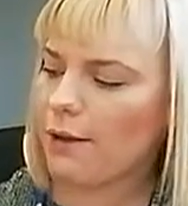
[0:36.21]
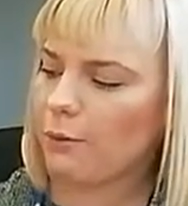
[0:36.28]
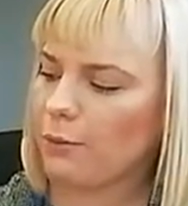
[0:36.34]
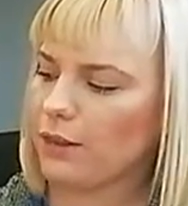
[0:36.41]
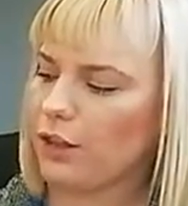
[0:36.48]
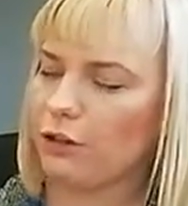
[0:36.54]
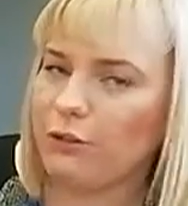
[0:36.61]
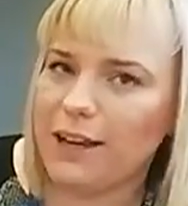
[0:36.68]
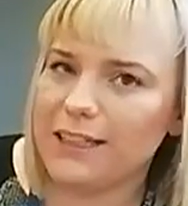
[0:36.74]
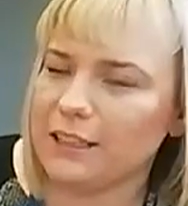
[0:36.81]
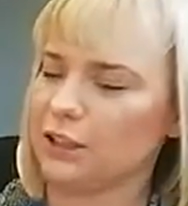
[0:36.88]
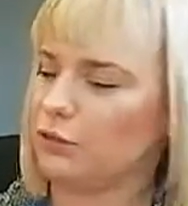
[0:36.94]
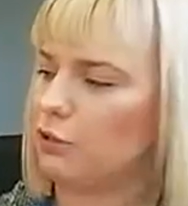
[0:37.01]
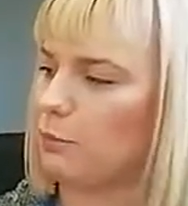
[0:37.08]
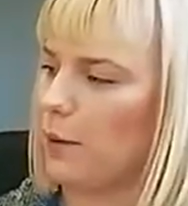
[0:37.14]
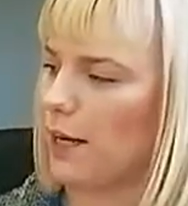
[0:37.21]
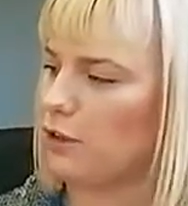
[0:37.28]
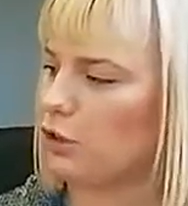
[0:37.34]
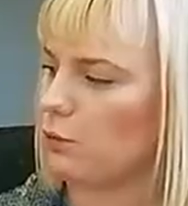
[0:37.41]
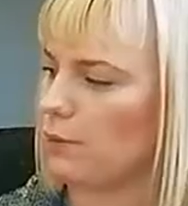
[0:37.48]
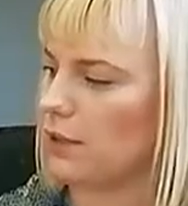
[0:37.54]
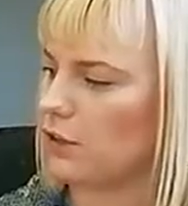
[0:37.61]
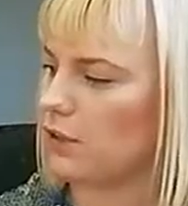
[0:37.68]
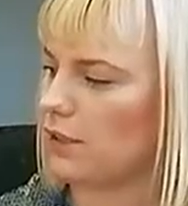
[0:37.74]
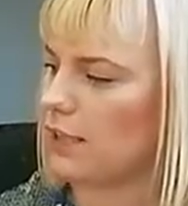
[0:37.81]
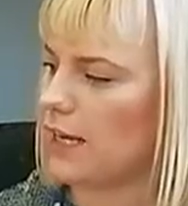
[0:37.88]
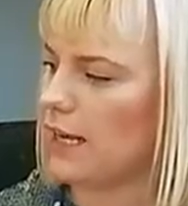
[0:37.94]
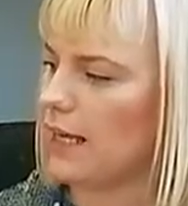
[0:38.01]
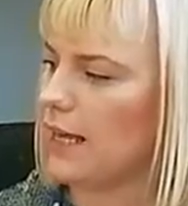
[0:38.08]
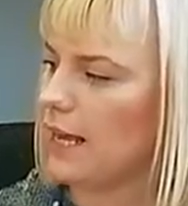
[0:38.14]
With the greatest respect, your
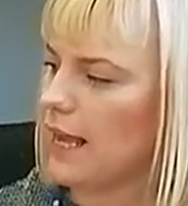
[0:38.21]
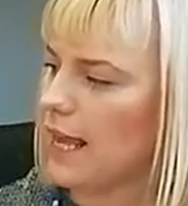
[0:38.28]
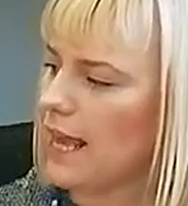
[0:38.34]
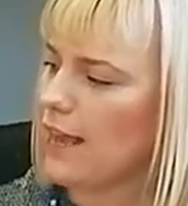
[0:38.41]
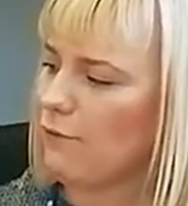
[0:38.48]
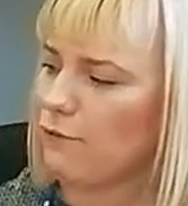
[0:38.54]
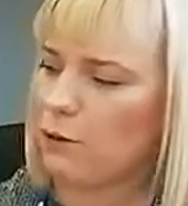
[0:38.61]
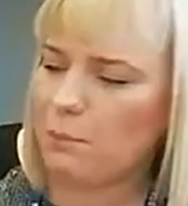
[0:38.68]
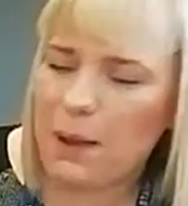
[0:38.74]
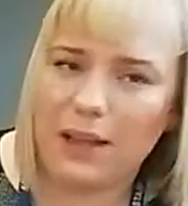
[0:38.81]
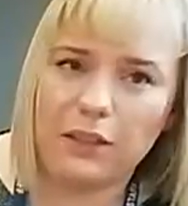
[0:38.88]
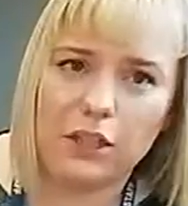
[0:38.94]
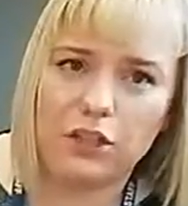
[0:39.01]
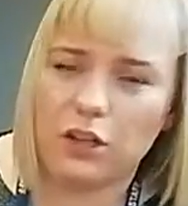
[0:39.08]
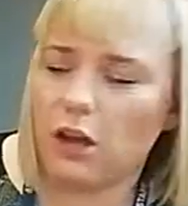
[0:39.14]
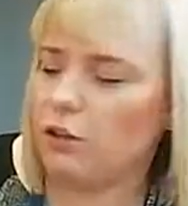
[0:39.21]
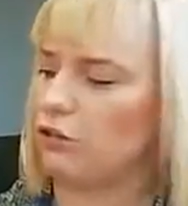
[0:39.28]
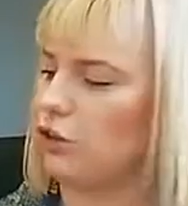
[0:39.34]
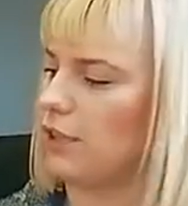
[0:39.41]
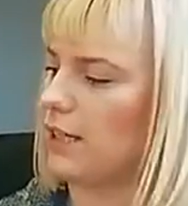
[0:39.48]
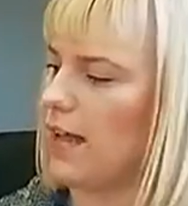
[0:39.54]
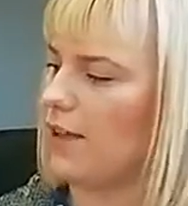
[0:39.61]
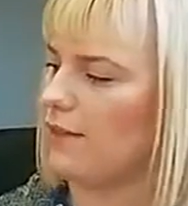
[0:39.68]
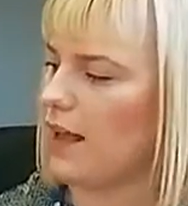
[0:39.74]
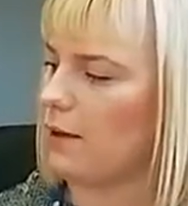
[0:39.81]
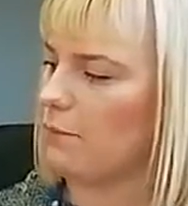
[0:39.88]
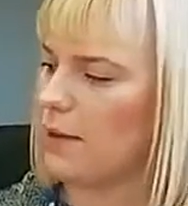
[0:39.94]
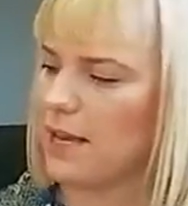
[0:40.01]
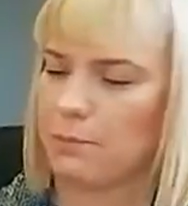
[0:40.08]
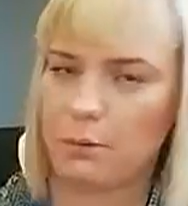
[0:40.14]
majesty, if you ban the dark just like
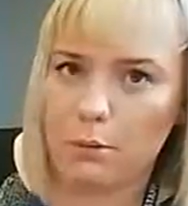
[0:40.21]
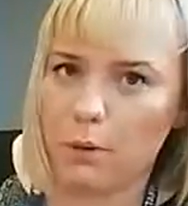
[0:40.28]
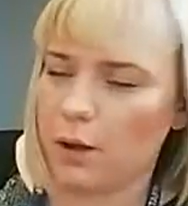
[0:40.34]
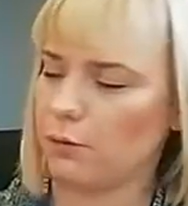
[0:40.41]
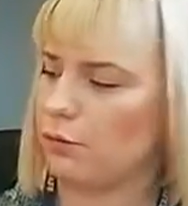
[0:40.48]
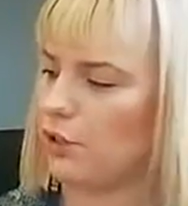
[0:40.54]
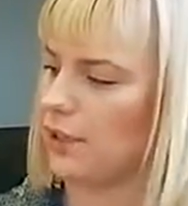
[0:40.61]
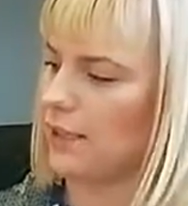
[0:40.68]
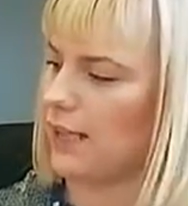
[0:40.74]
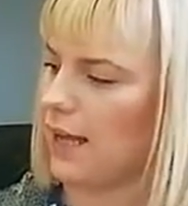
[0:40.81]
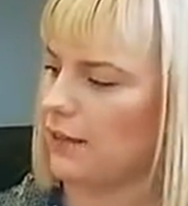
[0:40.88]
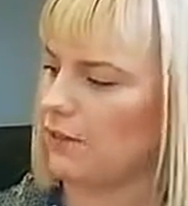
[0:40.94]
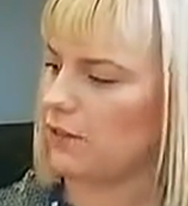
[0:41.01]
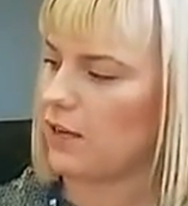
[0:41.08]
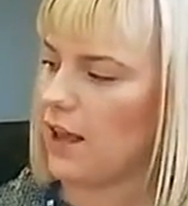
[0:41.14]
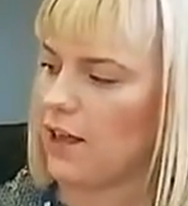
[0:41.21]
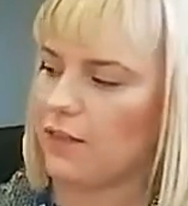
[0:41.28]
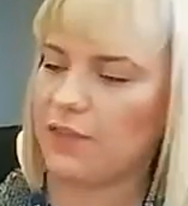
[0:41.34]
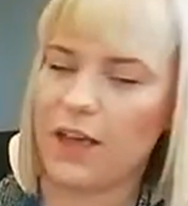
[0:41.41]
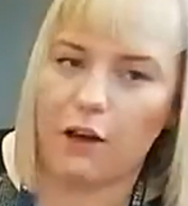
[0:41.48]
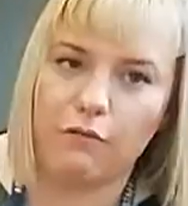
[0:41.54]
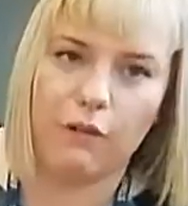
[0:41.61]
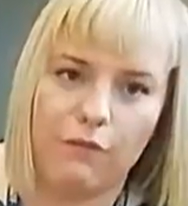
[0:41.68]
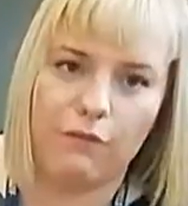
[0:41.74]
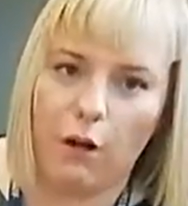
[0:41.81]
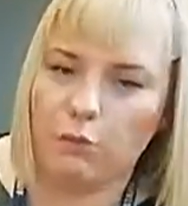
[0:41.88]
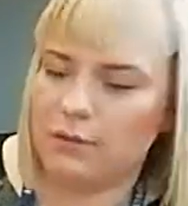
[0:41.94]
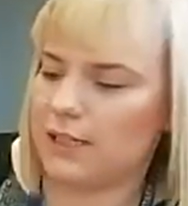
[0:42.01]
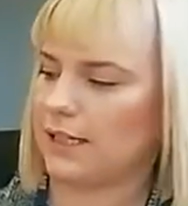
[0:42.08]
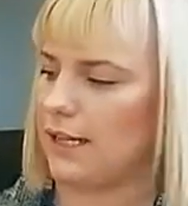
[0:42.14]
that, people won't understand. They'll
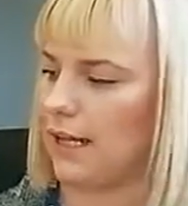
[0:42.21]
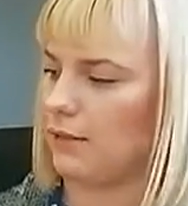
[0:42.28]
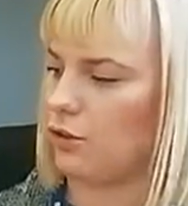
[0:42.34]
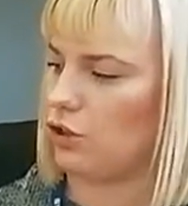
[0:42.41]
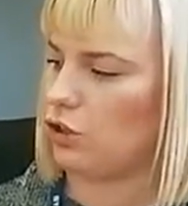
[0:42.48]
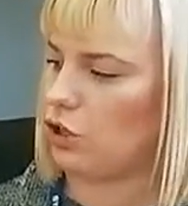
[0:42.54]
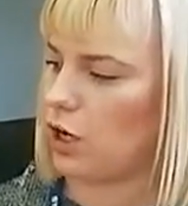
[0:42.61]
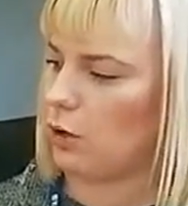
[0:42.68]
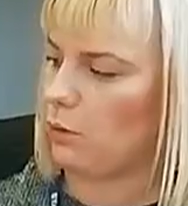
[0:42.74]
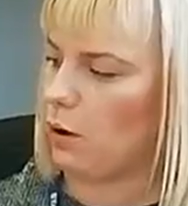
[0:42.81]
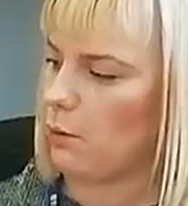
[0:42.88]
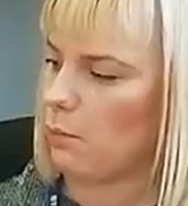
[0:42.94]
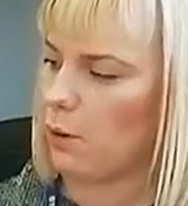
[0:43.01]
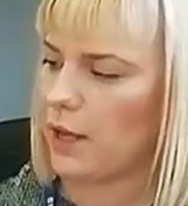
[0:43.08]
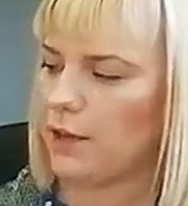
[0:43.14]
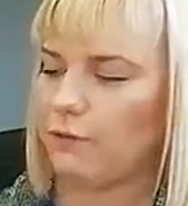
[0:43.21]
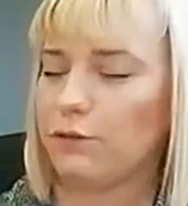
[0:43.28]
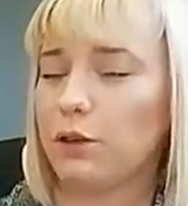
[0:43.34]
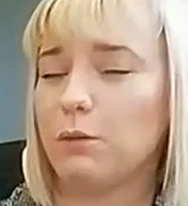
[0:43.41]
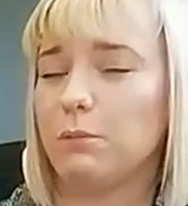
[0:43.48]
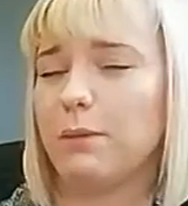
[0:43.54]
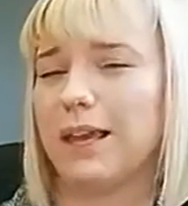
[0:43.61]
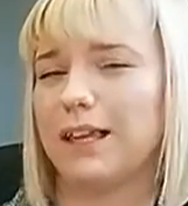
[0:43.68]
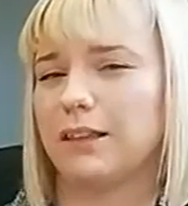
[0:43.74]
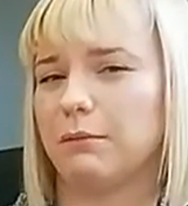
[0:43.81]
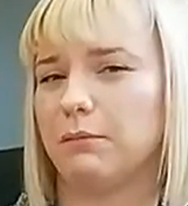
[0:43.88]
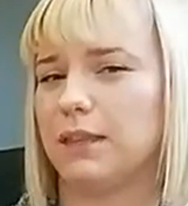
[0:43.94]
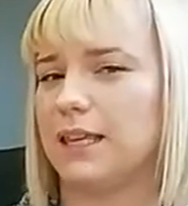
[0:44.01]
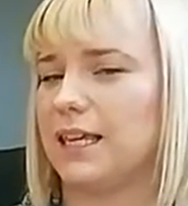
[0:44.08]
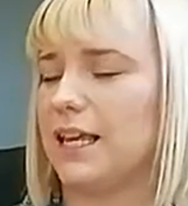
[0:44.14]
revolt against you. But if you make them
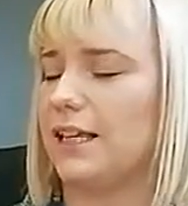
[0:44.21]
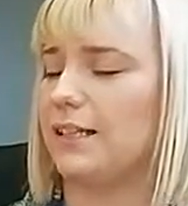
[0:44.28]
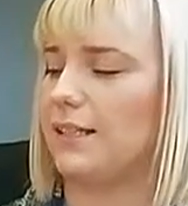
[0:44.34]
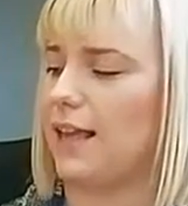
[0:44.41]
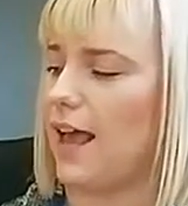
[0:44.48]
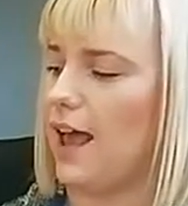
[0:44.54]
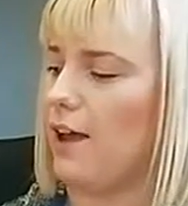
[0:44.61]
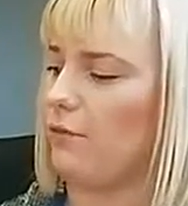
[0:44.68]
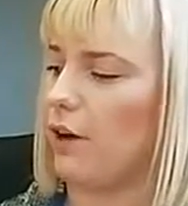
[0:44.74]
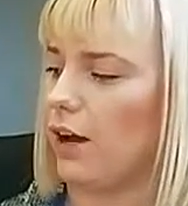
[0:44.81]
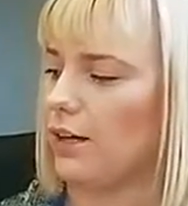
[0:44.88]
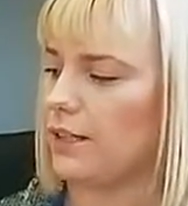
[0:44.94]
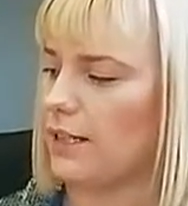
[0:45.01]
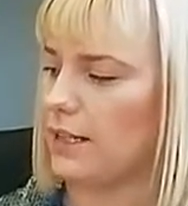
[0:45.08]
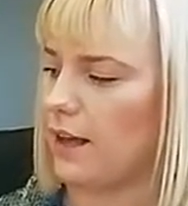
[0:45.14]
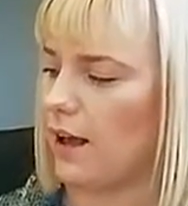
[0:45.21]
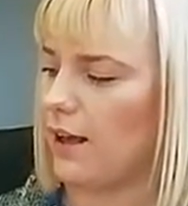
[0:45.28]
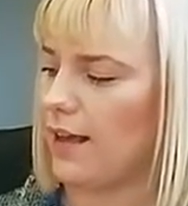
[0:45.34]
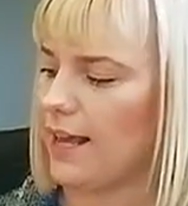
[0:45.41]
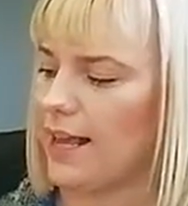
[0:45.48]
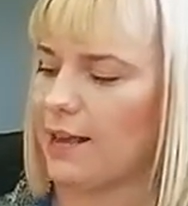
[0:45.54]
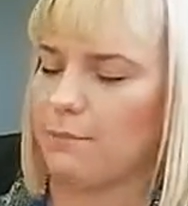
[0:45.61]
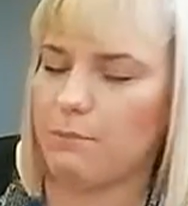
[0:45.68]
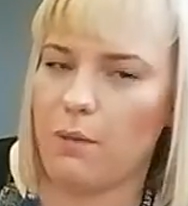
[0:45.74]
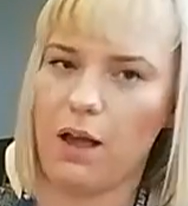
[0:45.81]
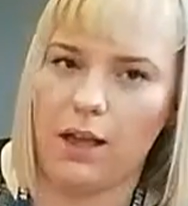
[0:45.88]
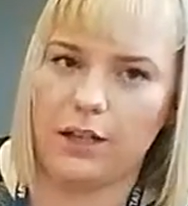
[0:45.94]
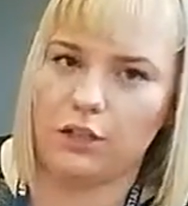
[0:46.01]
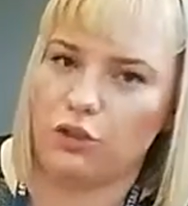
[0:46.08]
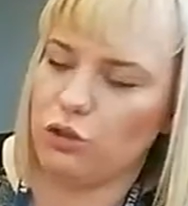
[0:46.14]
think it's their idea, it
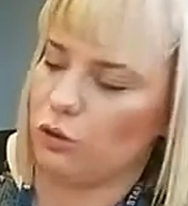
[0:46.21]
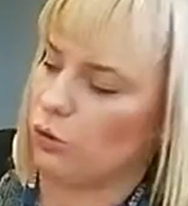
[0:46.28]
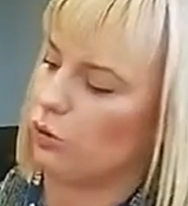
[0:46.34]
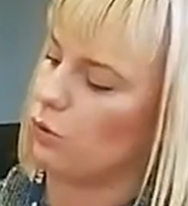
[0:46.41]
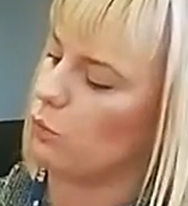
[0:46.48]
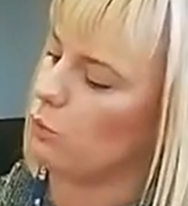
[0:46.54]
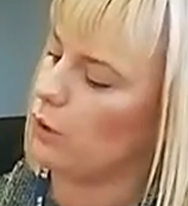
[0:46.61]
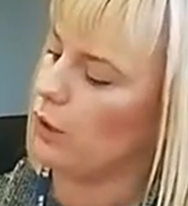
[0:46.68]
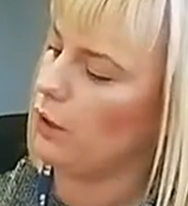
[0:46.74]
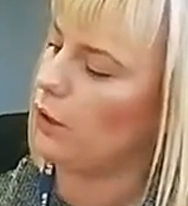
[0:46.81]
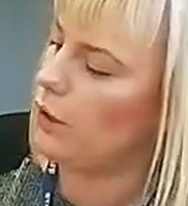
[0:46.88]
might just work.